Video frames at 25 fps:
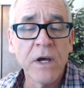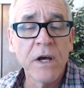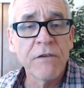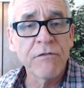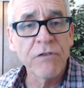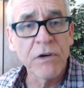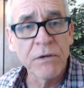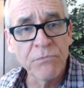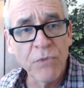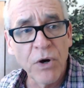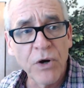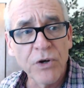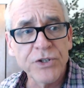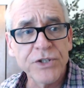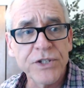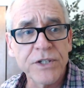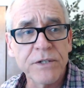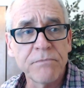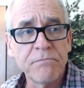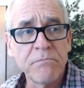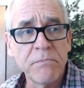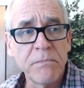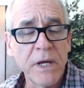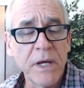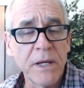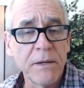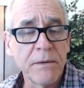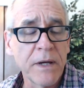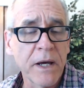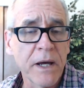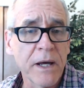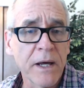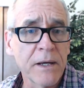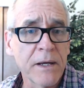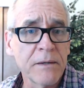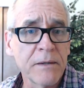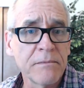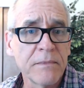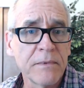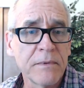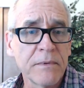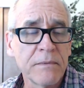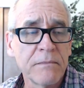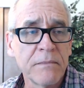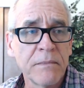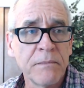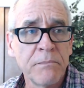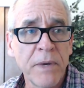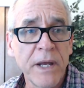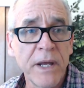for most uh,
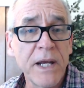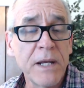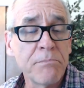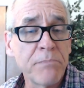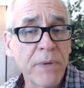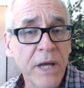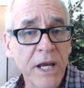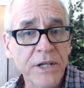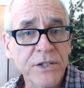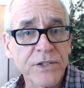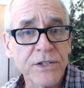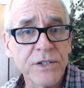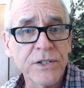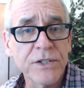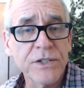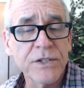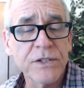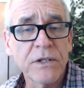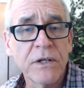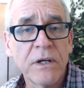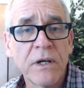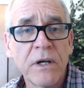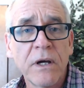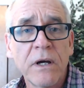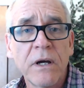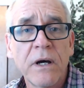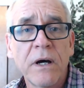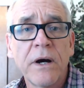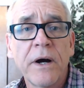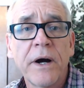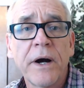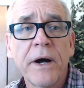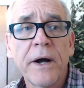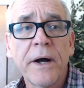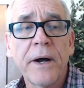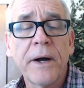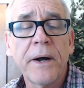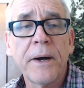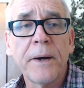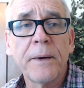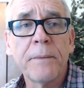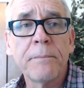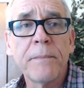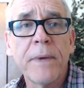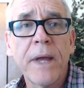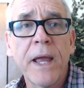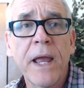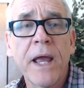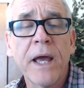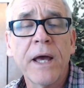many basses
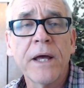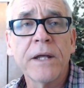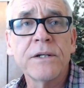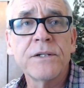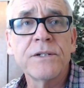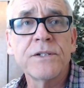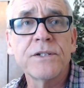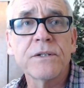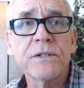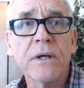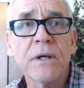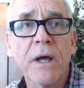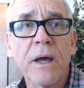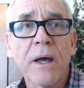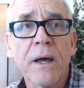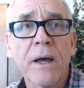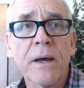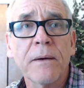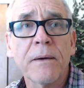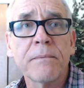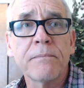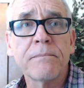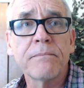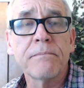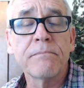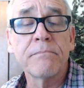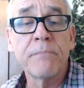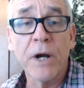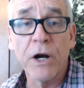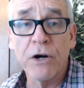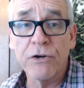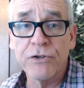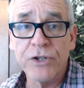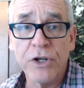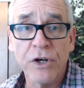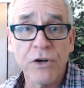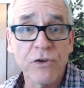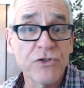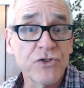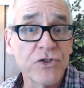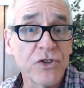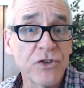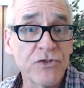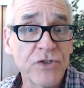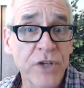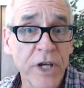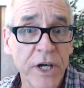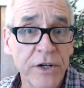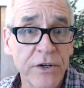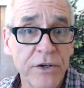um, and uh, baritones
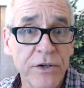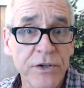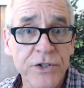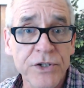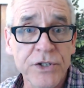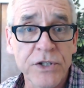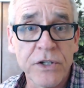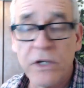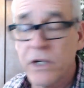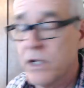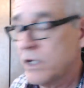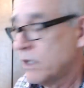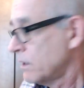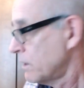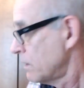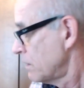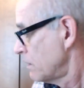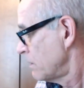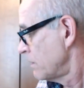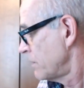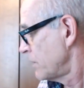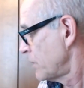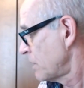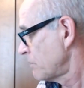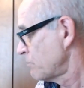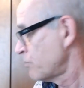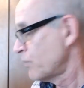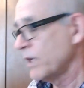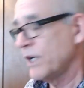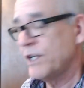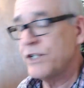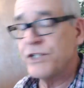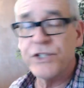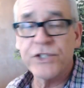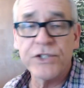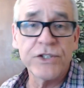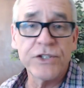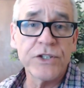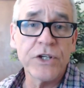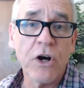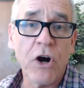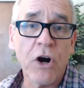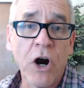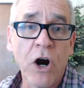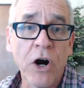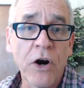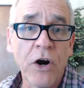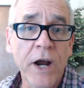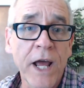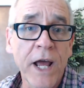and tenors, their bridges
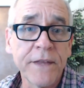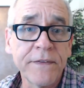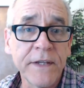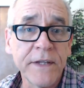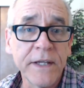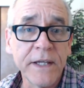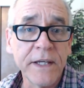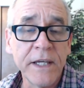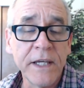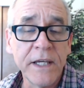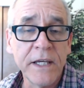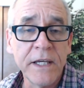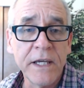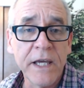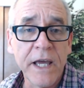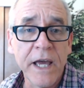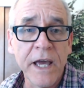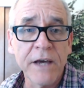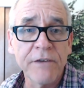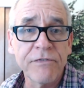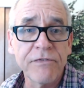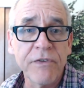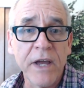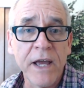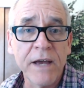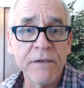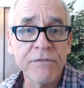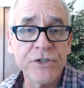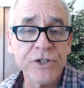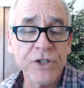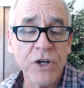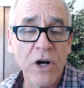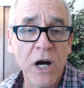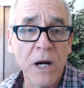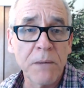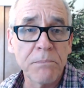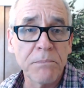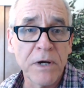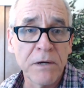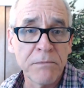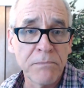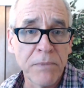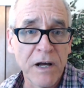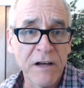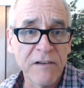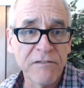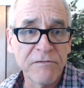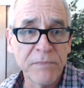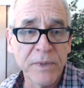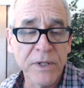are at the E, F, F sharp
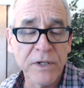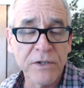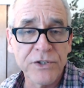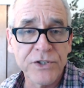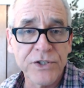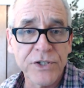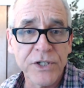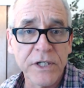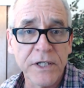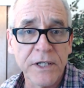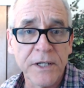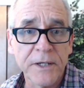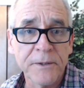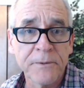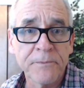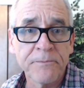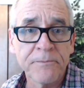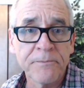above middle C.